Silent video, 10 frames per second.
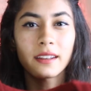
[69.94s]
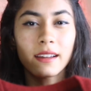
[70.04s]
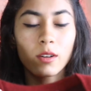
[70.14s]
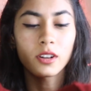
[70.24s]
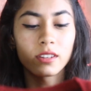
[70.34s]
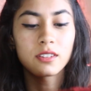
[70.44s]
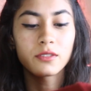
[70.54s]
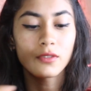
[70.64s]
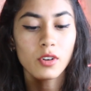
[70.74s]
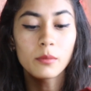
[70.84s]
And I got
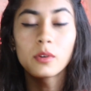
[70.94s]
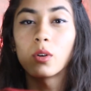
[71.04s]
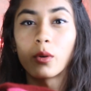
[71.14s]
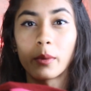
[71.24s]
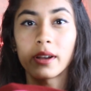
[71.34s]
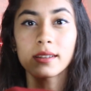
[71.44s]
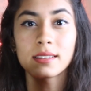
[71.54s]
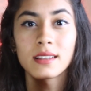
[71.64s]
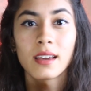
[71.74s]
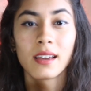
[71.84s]
this from
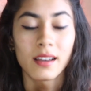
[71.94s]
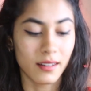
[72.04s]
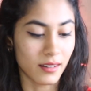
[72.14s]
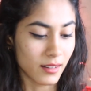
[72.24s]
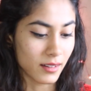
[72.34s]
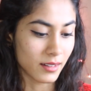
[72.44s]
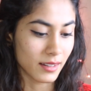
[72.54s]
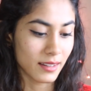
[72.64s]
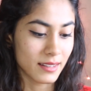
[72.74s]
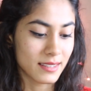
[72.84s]
Globus.
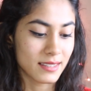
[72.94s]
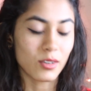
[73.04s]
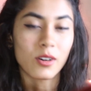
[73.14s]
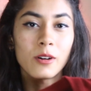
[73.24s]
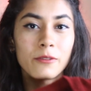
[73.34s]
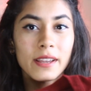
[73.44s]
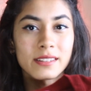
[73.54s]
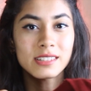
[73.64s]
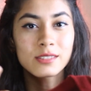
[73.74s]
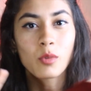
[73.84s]
It's of
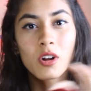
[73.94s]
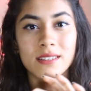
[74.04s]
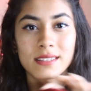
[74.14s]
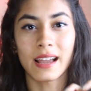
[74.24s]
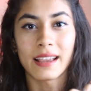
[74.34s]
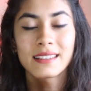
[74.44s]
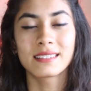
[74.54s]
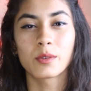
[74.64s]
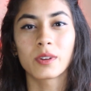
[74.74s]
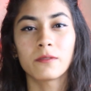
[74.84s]
extra small size.
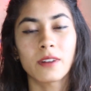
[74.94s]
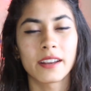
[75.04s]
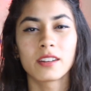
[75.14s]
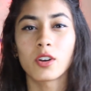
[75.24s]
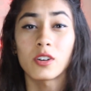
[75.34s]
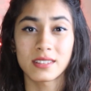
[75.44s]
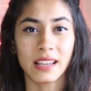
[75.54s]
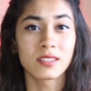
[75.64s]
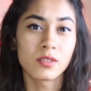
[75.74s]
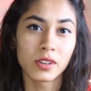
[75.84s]
You can find your
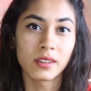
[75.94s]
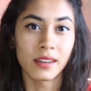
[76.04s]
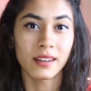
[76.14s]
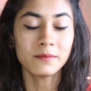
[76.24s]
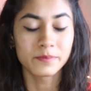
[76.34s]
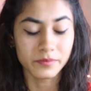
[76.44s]
size over there.